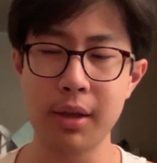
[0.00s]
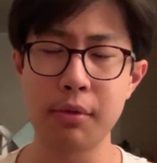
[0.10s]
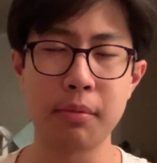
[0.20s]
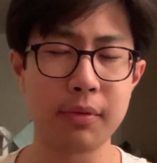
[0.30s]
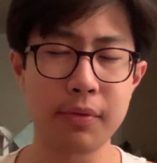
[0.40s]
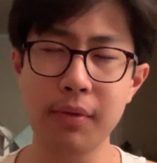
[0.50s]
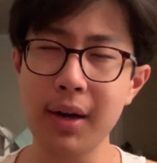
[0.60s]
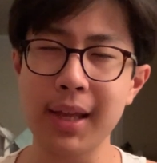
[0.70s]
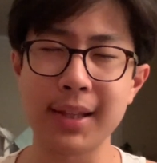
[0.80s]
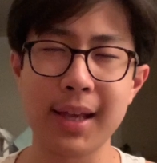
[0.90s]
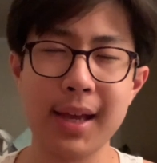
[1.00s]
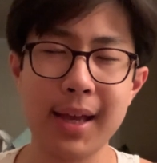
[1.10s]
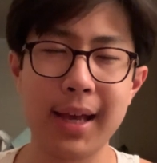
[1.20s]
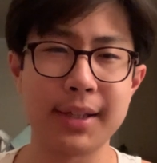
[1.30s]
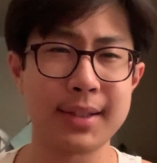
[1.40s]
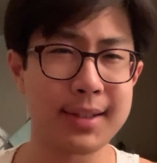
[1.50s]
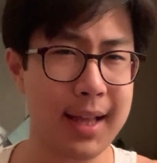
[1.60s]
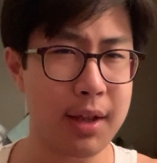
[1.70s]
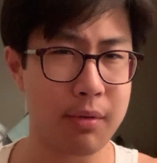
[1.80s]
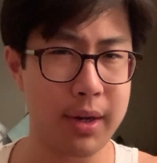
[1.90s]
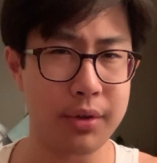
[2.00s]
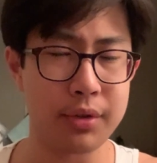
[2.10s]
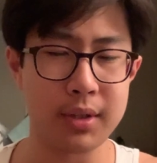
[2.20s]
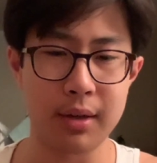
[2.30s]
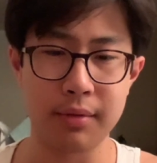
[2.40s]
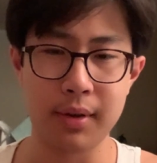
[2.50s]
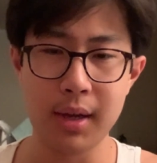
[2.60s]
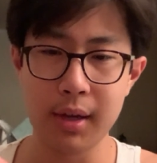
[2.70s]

You fucking accelerate yourself.